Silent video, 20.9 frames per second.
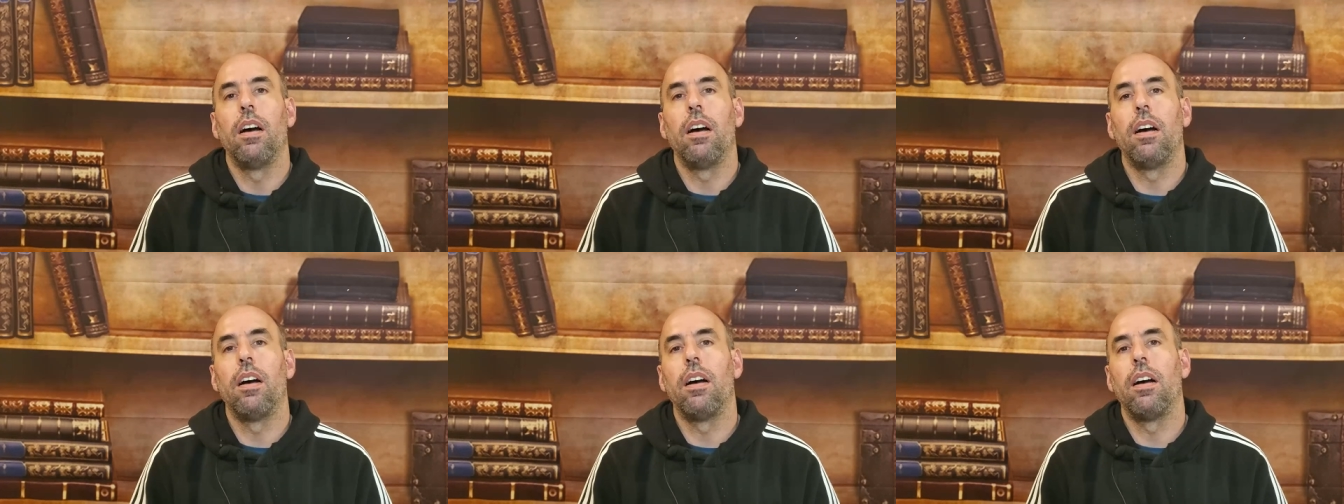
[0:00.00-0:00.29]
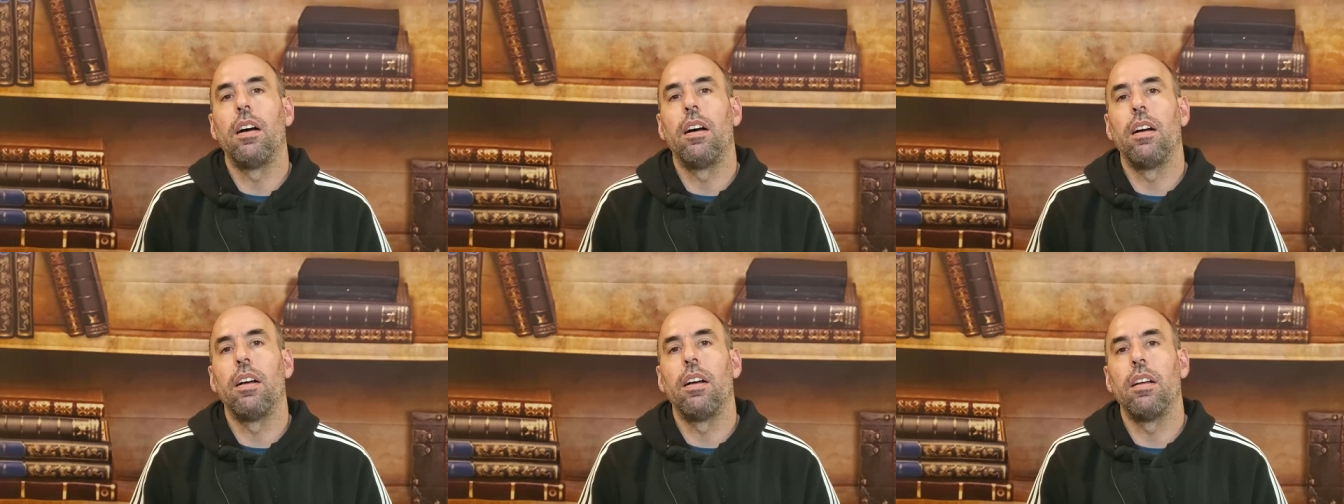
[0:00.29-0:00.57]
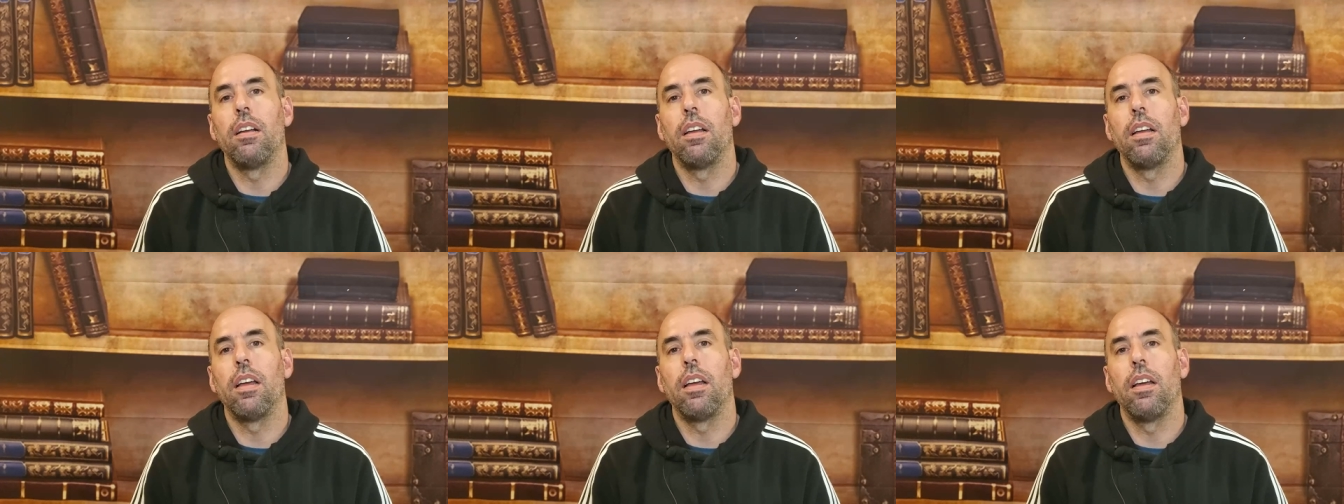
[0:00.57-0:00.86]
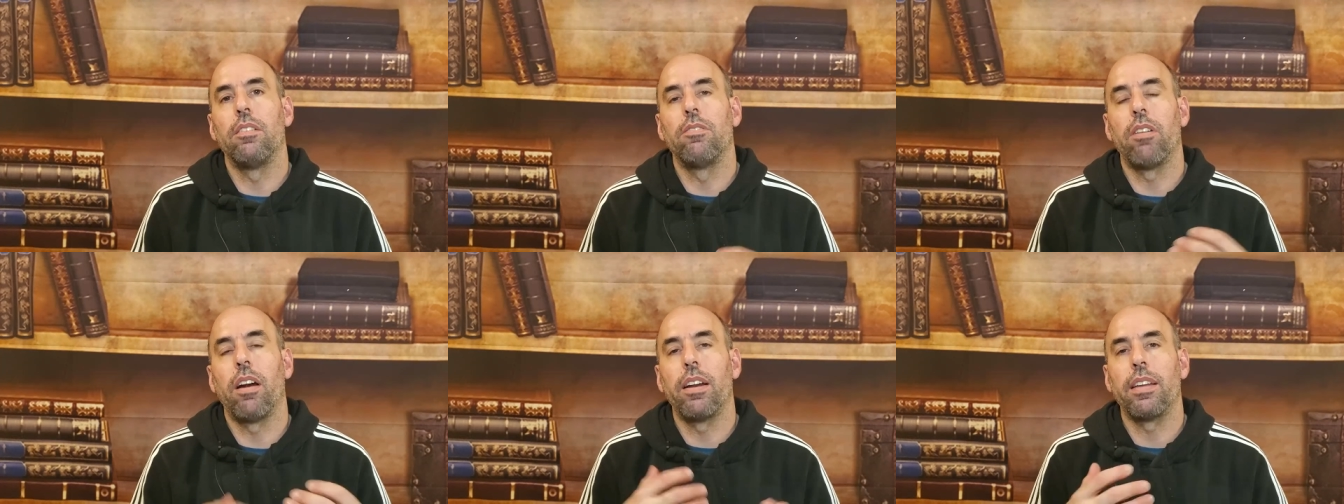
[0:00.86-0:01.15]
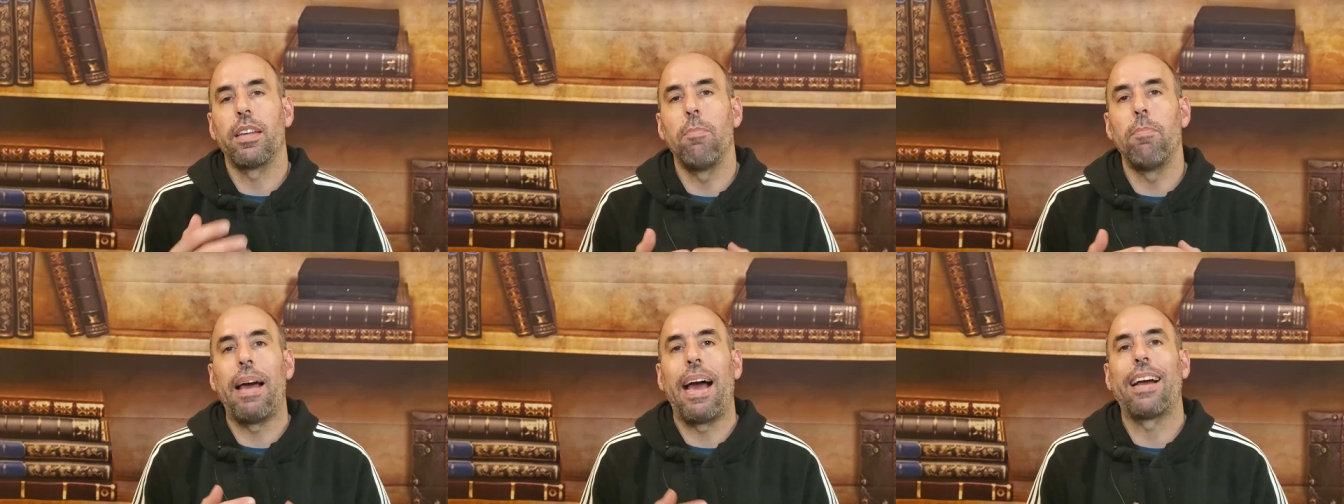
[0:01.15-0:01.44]
uh, and try to
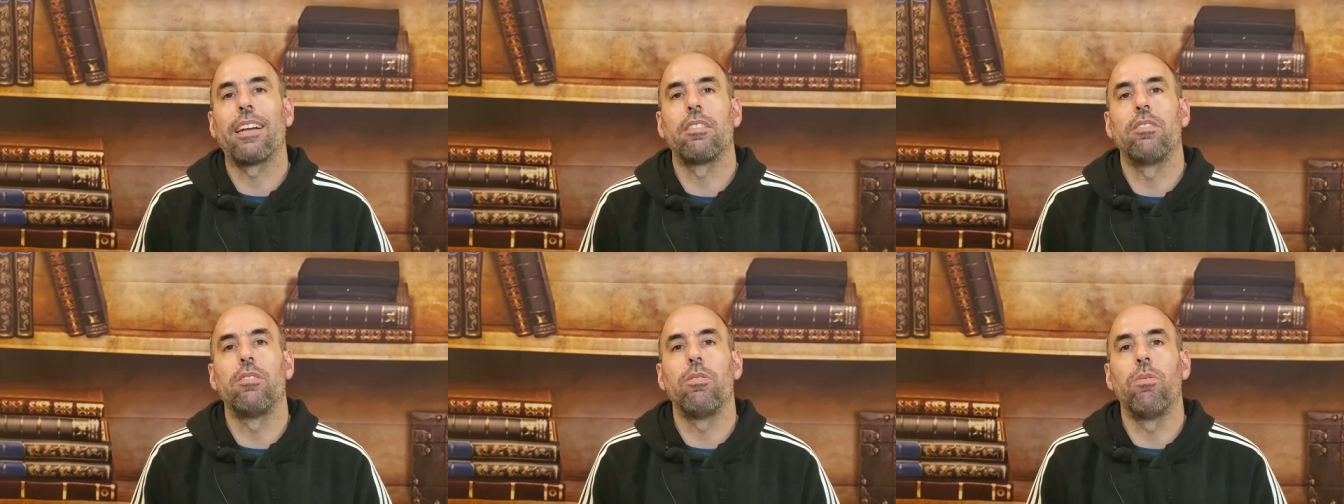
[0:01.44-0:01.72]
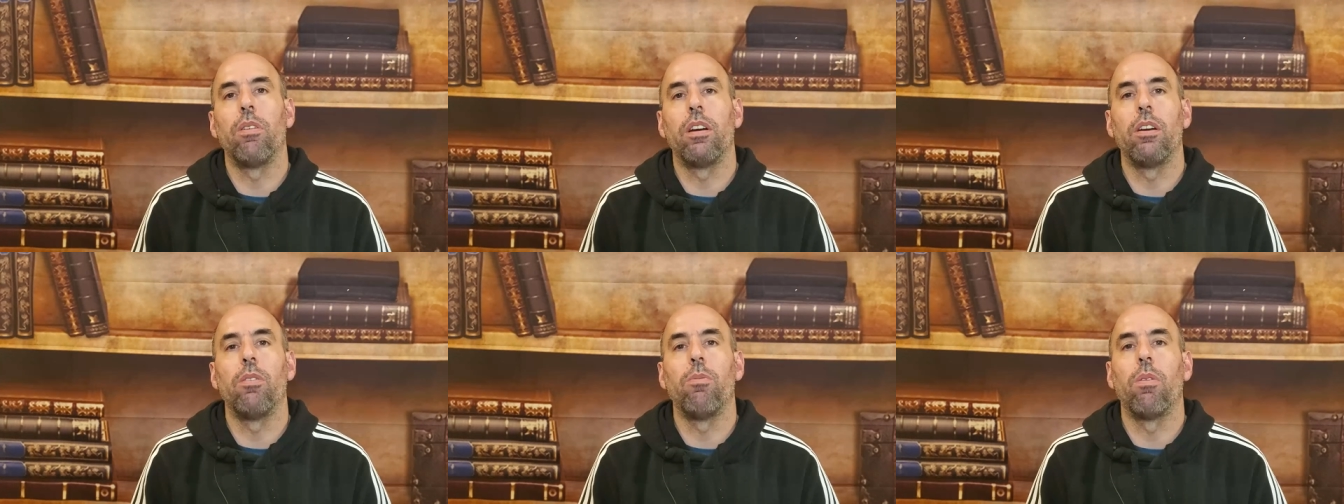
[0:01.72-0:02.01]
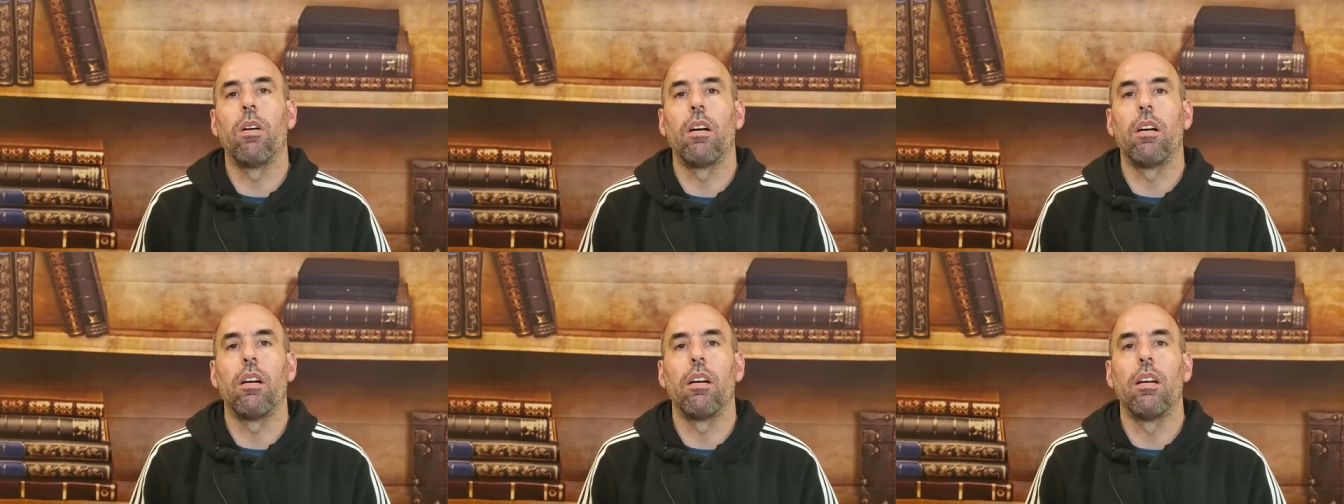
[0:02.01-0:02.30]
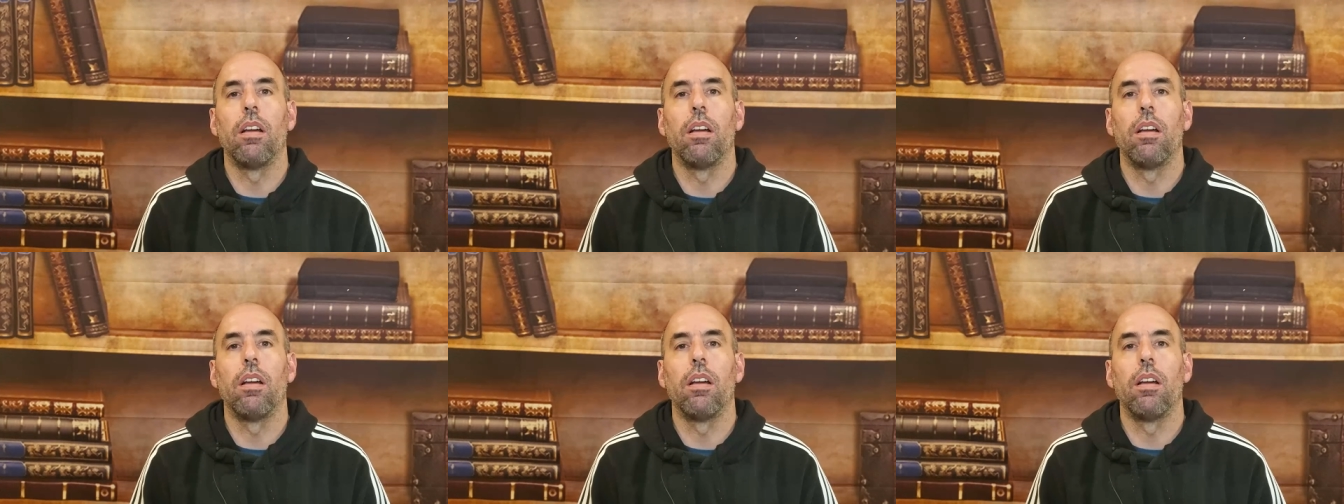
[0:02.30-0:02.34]
get back to where you were.